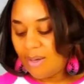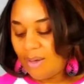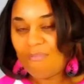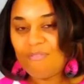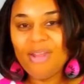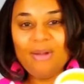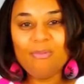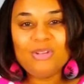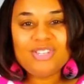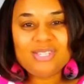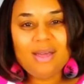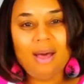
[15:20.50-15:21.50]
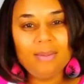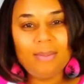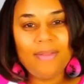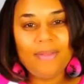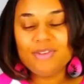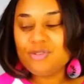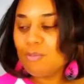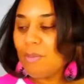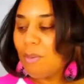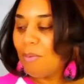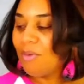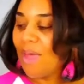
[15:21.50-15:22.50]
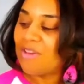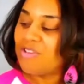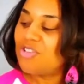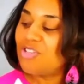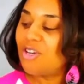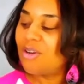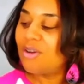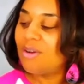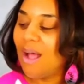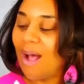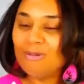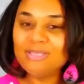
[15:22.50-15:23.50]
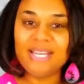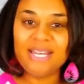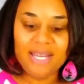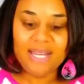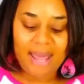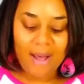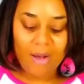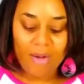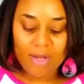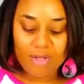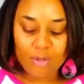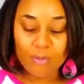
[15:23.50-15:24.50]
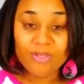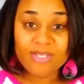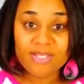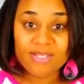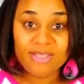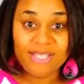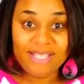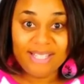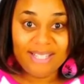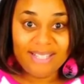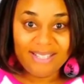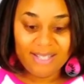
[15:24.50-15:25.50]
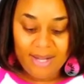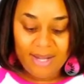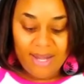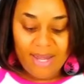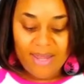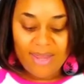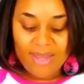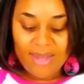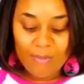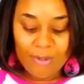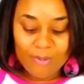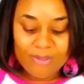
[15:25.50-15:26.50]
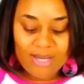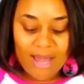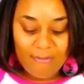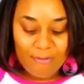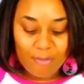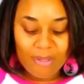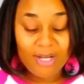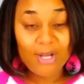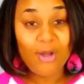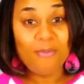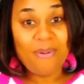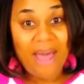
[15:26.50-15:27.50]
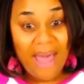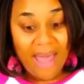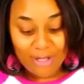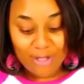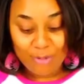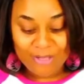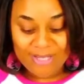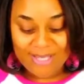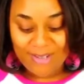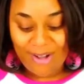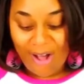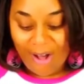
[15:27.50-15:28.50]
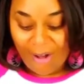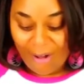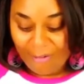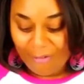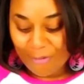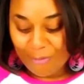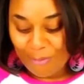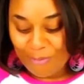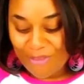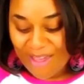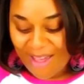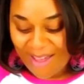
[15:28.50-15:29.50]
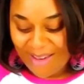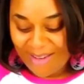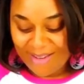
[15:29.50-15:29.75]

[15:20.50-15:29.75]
I feel like we just talked about this. Remember last year I was getting out and you were still in. And then when it was time for me to go back, you were still off. You remember that?